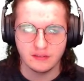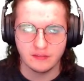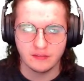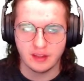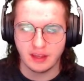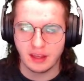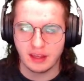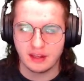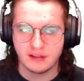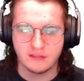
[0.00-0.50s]

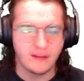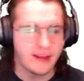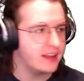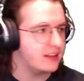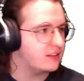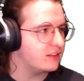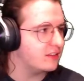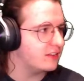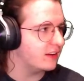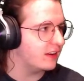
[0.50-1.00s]

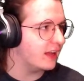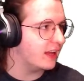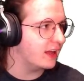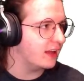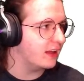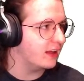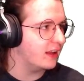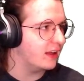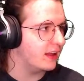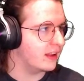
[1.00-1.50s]
advanced
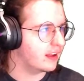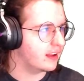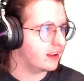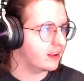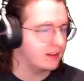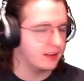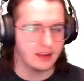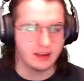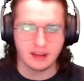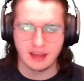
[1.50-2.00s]

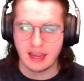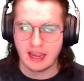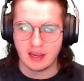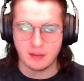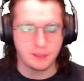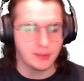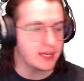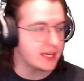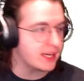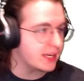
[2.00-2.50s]
like
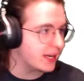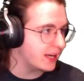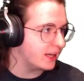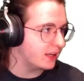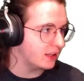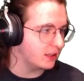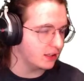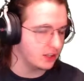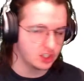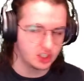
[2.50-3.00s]
AP
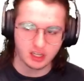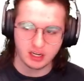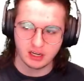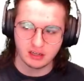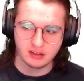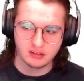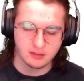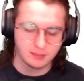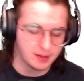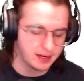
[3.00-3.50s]
English
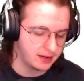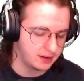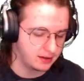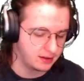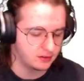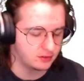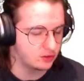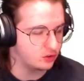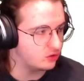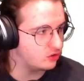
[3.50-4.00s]
into
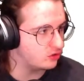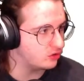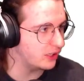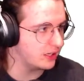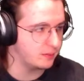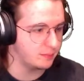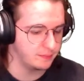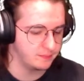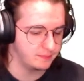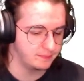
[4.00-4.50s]
my
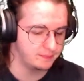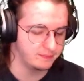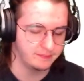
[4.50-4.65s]
stream.